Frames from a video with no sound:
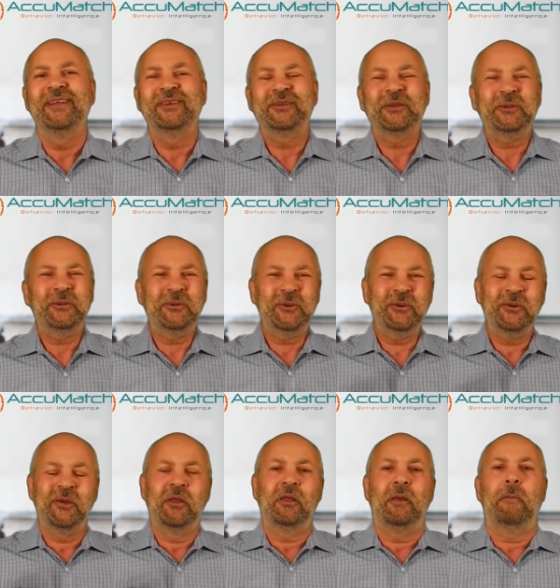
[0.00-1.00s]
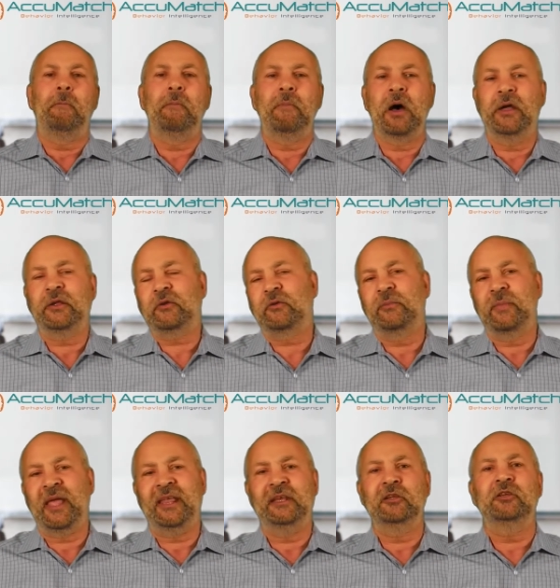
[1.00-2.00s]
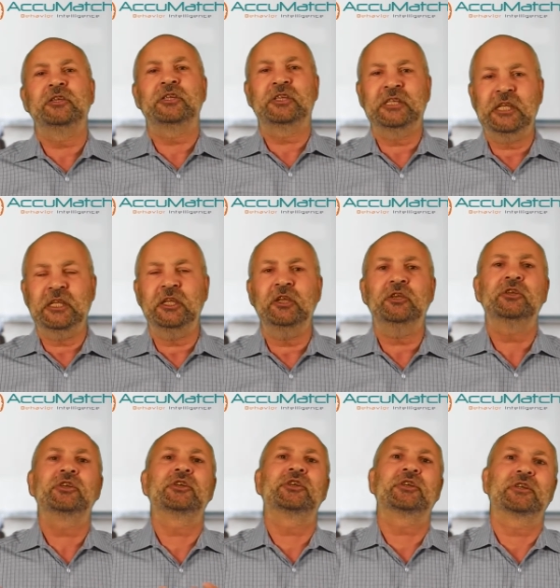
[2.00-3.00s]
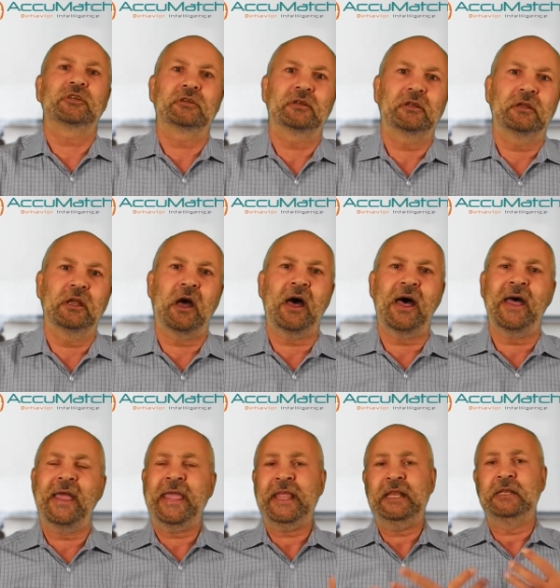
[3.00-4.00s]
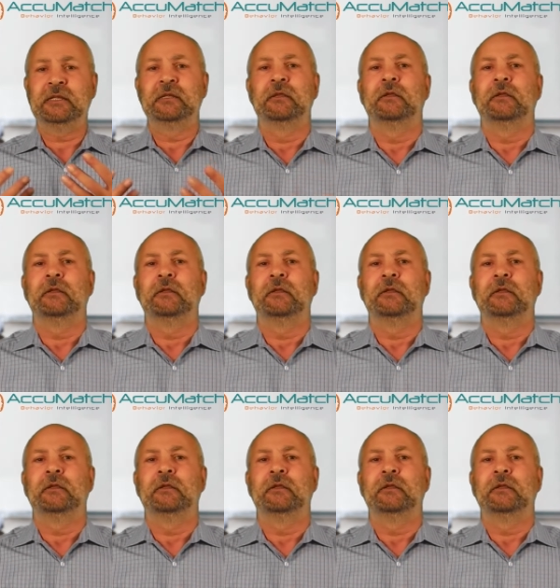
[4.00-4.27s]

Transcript: to micromanage, teach, guide,